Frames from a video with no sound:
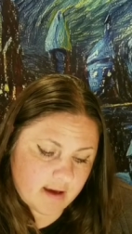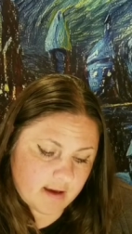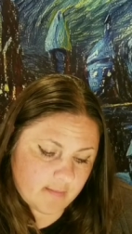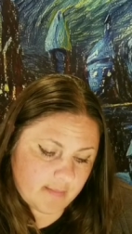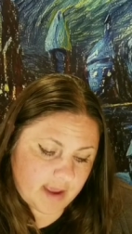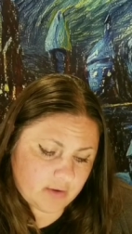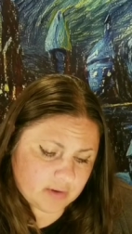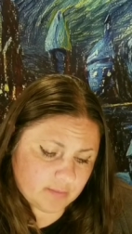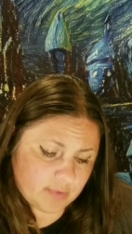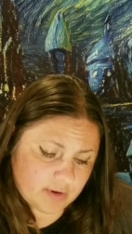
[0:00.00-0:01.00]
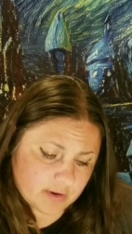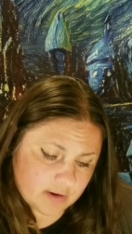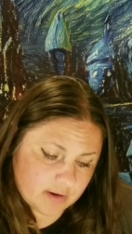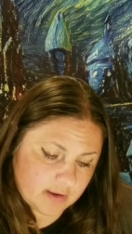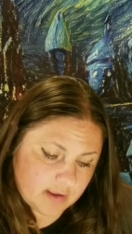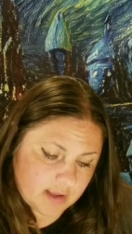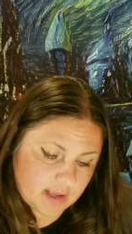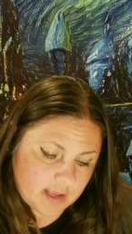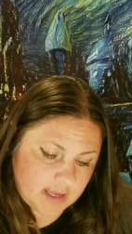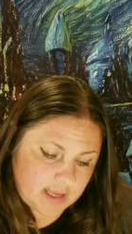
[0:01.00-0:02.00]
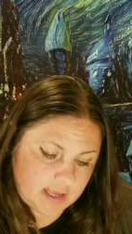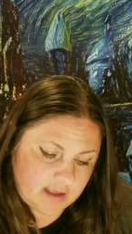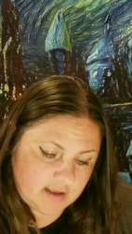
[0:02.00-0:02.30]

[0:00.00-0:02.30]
um, Aaron Burr he